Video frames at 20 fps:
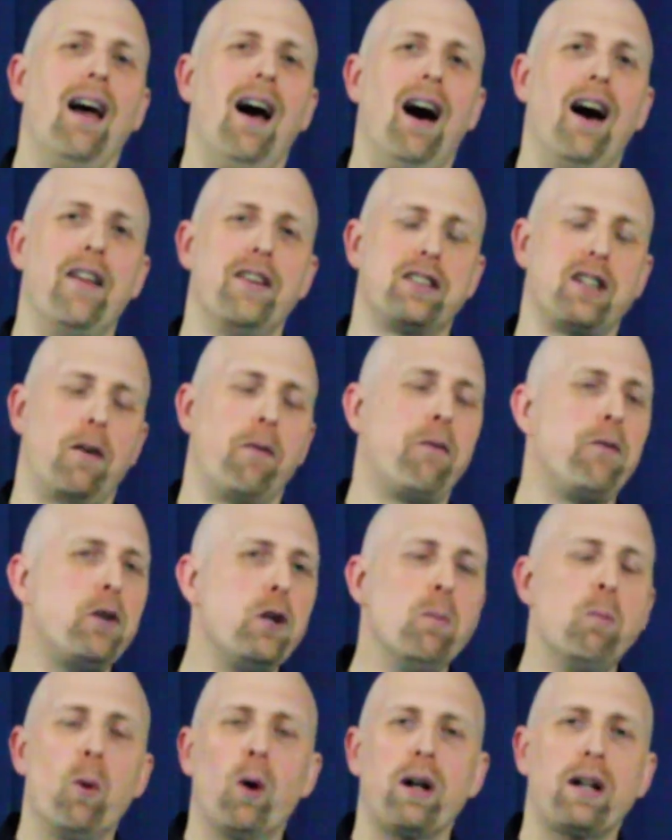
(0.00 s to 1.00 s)
There's a
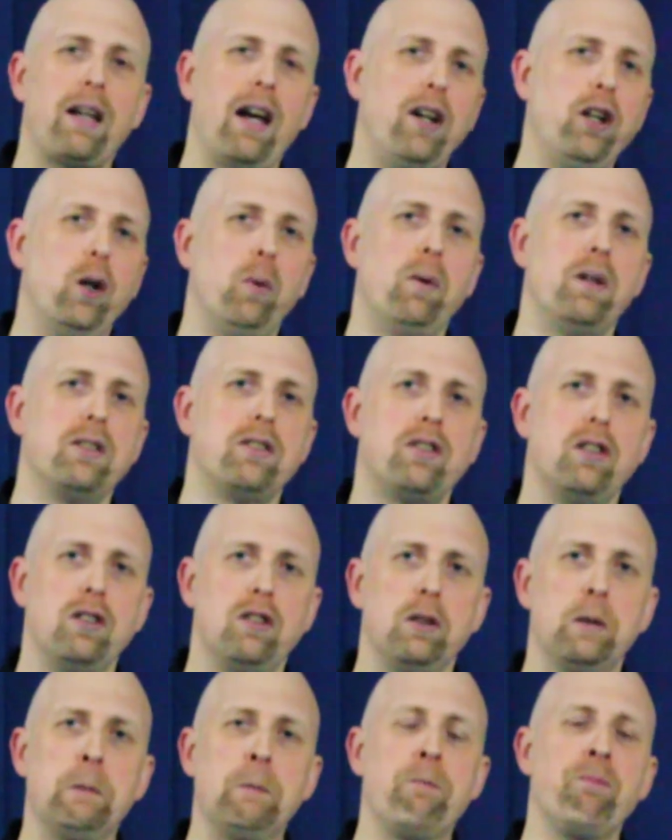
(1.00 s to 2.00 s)
few more Kendo ones to
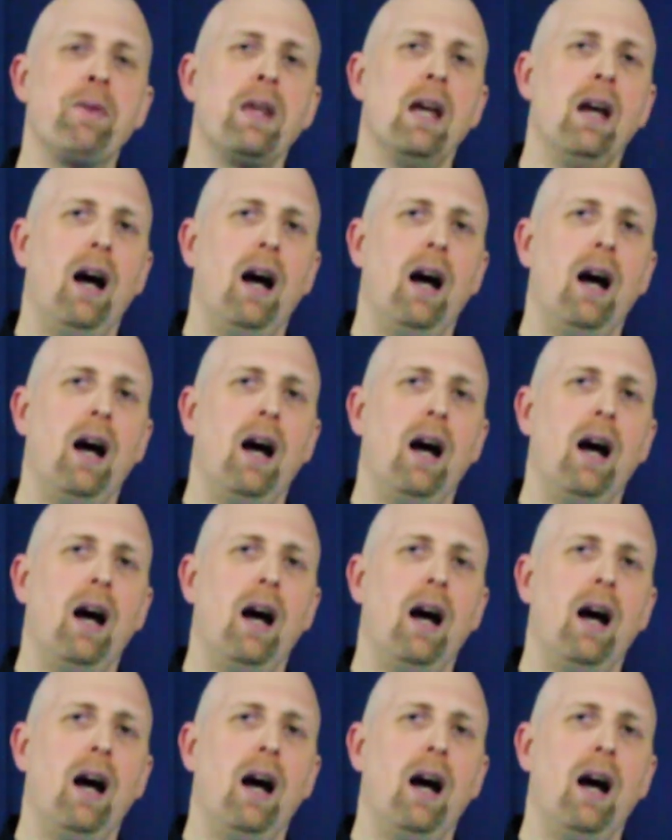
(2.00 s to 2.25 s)
do.